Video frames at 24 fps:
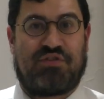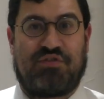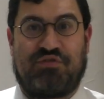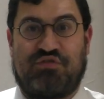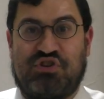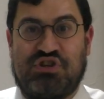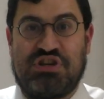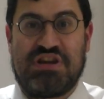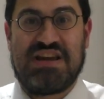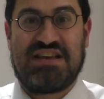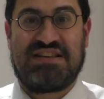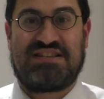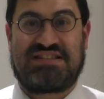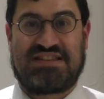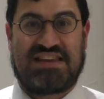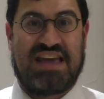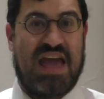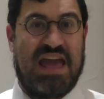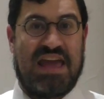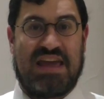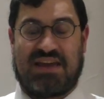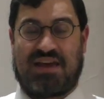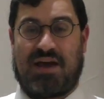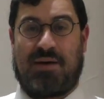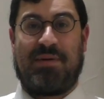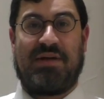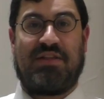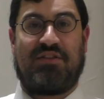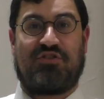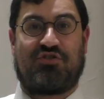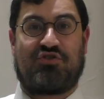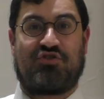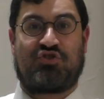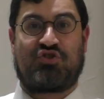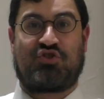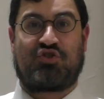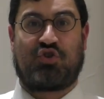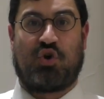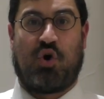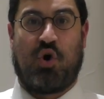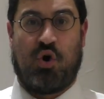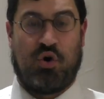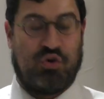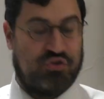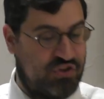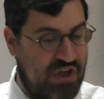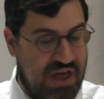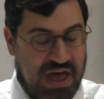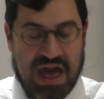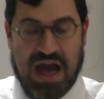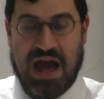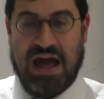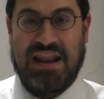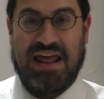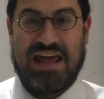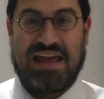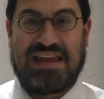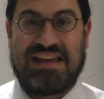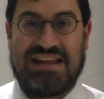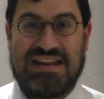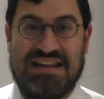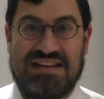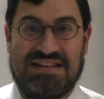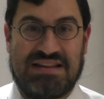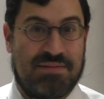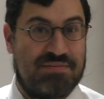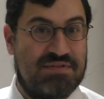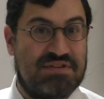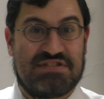of cheesecake come into the stores and I can eat them?